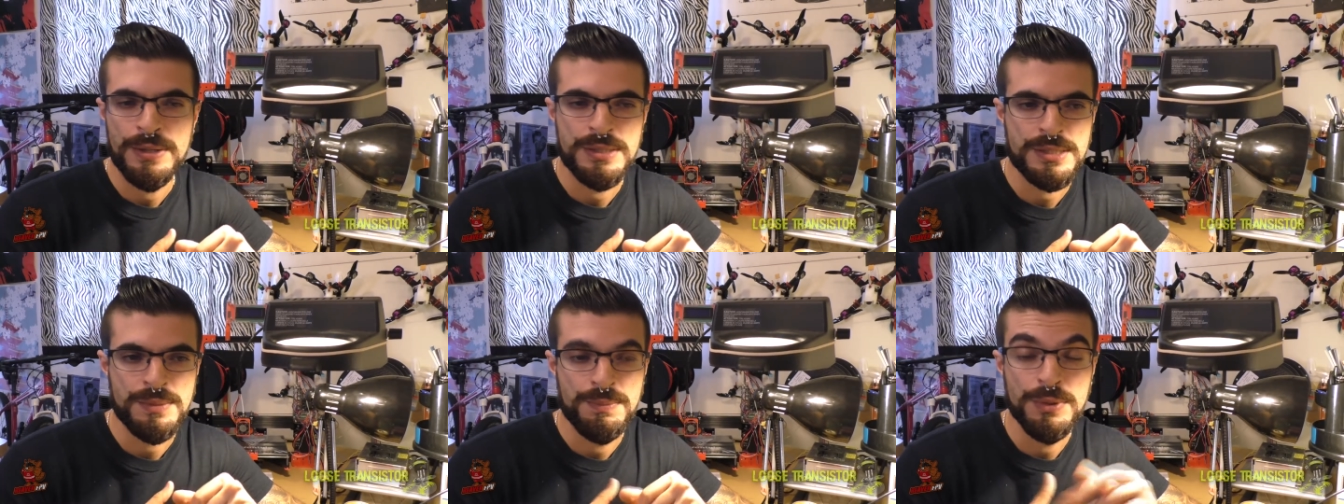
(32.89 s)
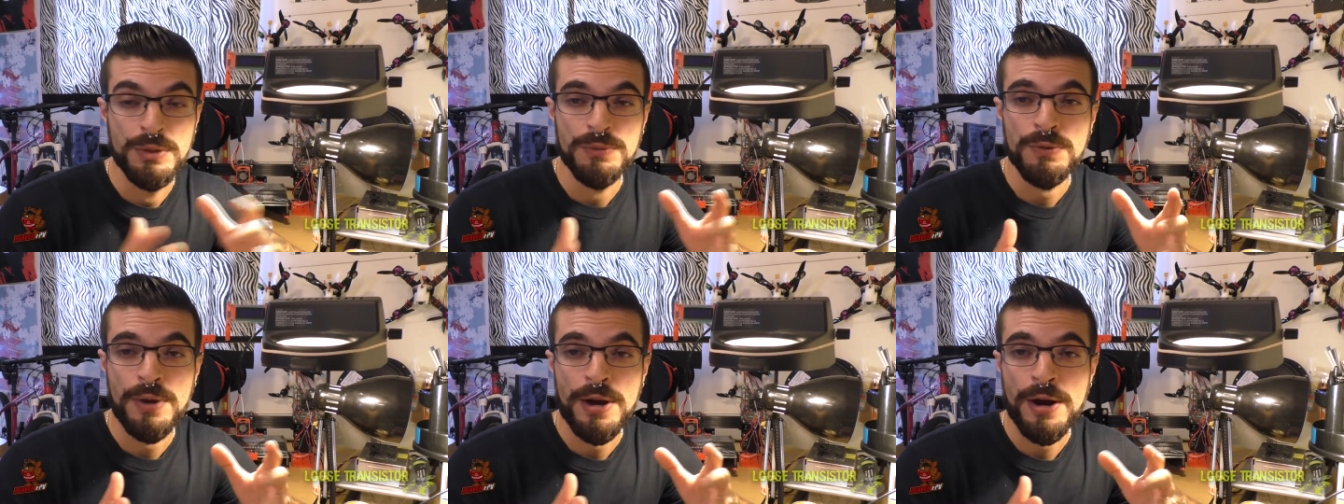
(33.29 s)
It's a
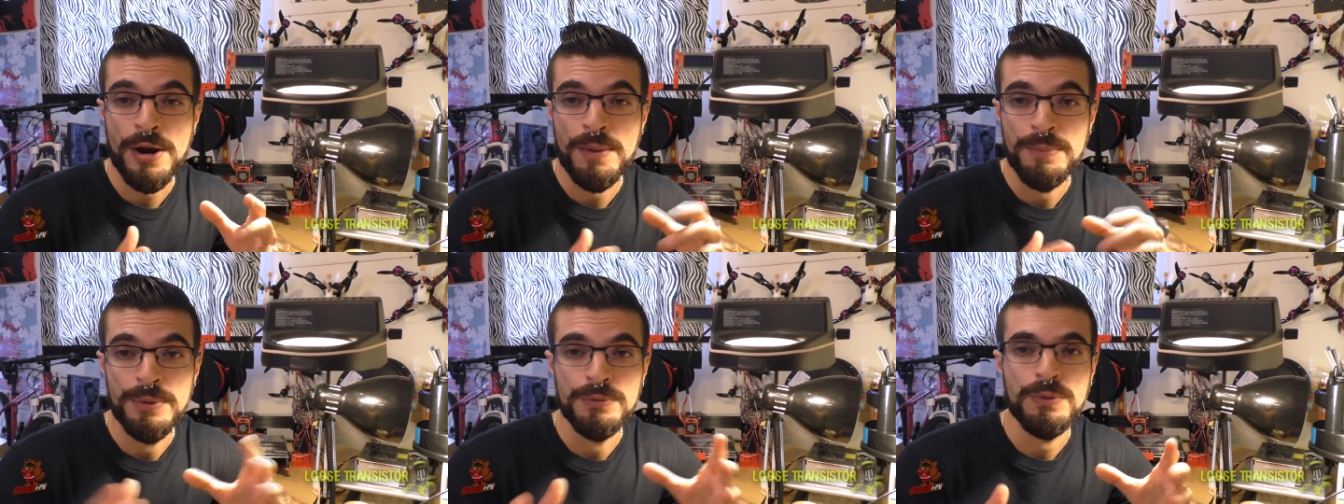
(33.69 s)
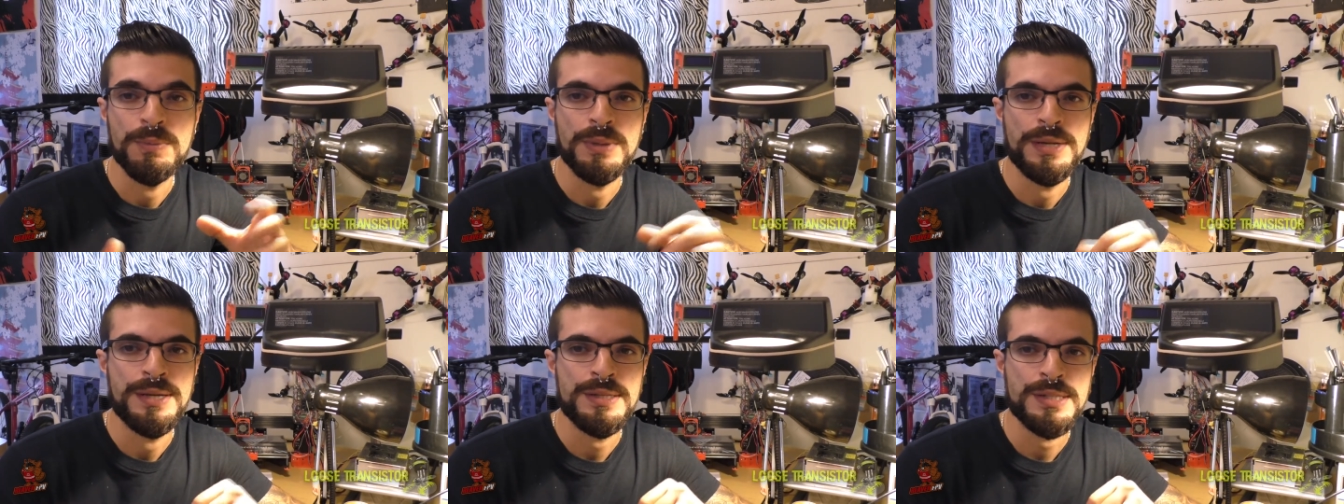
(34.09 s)
beautiful area, beautiful
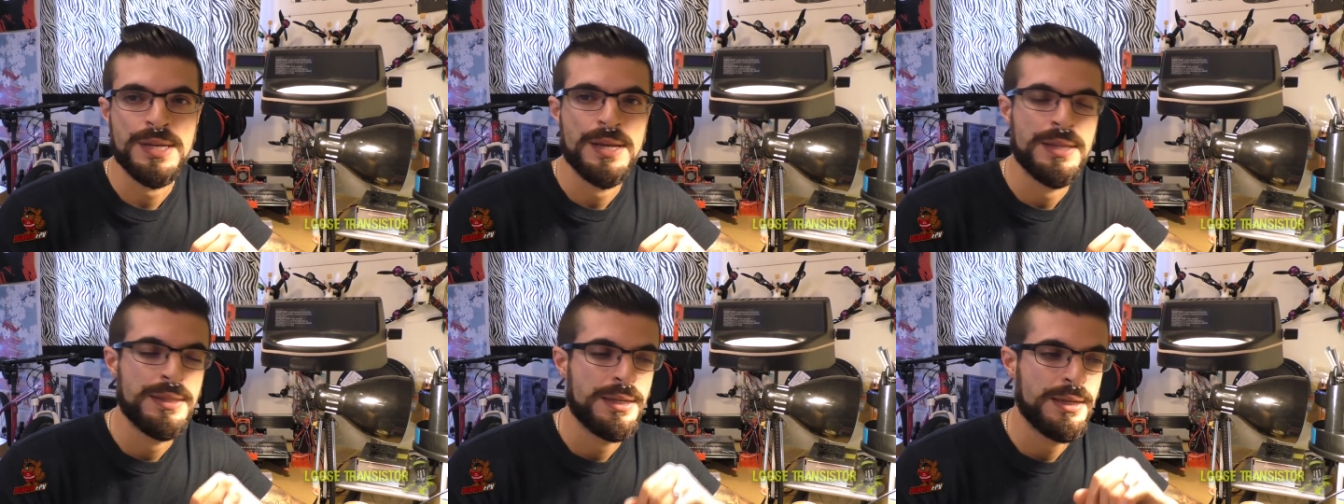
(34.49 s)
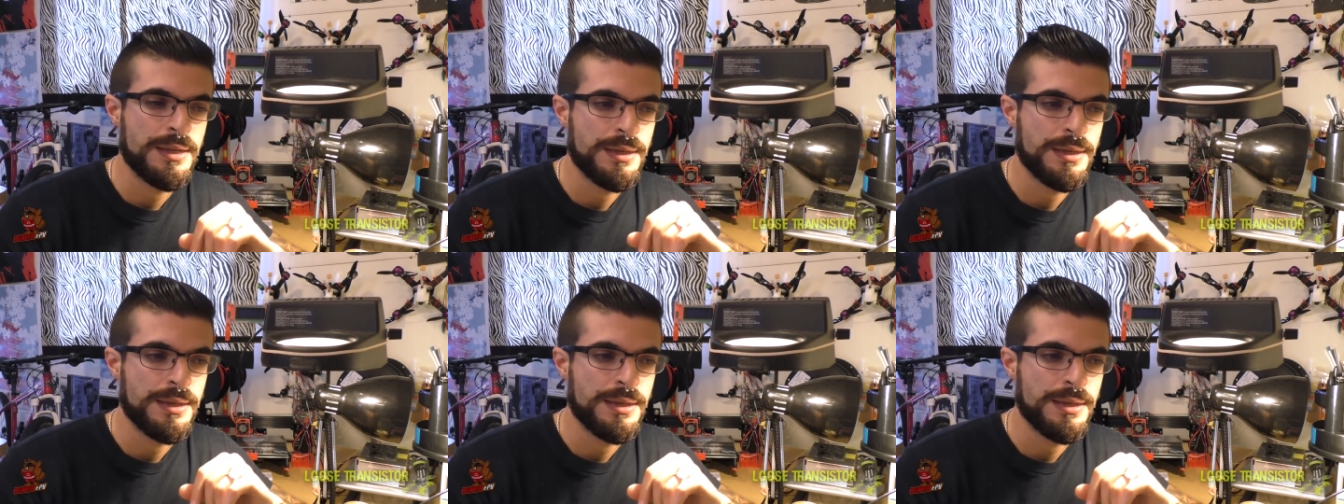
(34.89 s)
place, and